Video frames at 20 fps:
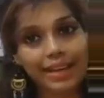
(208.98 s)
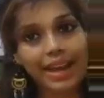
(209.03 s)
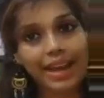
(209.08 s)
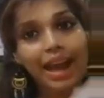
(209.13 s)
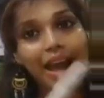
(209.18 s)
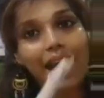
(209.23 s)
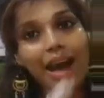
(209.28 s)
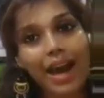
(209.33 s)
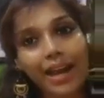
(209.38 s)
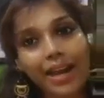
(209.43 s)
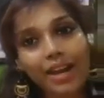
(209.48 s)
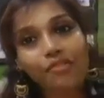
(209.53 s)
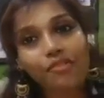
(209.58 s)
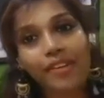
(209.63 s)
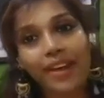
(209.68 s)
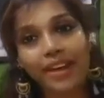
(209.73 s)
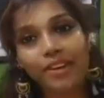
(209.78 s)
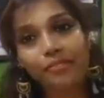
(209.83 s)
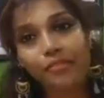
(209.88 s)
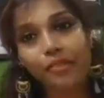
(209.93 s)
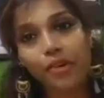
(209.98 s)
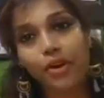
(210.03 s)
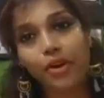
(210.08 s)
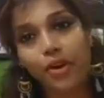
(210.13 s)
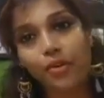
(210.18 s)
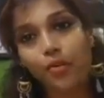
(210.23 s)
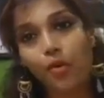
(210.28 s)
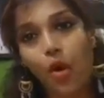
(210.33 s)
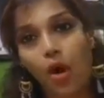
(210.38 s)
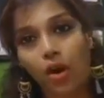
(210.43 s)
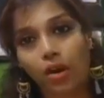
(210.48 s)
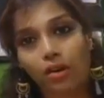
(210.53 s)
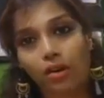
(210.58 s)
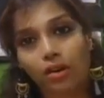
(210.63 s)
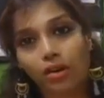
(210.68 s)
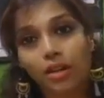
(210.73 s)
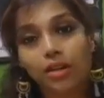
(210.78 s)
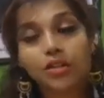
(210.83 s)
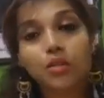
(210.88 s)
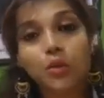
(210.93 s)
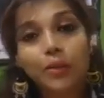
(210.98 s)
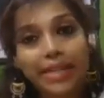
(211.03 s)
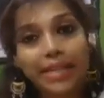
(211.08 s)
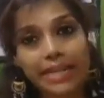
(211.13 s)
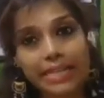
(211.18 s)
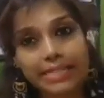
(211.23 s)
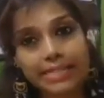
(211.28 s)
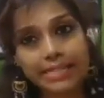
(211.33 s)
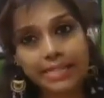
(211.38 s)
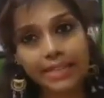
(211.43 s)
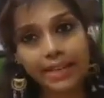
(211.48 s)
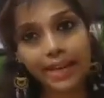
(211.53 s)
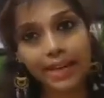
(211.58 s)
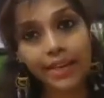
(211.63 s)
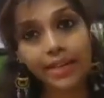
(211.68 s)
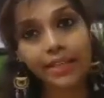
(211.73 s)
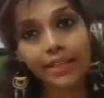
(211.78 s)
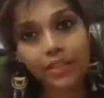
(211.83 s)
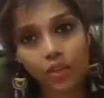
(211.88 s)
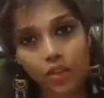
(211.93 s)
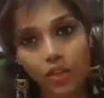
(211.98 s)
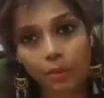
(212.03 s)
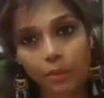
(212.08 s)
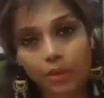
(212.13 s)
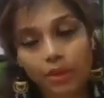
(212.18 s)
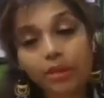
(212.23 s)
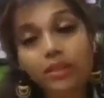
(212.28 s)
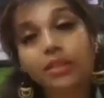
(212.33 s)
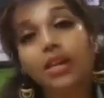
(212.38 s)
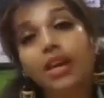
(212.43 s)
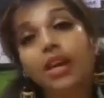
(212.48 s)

I went for a walk. So yesterday, comma,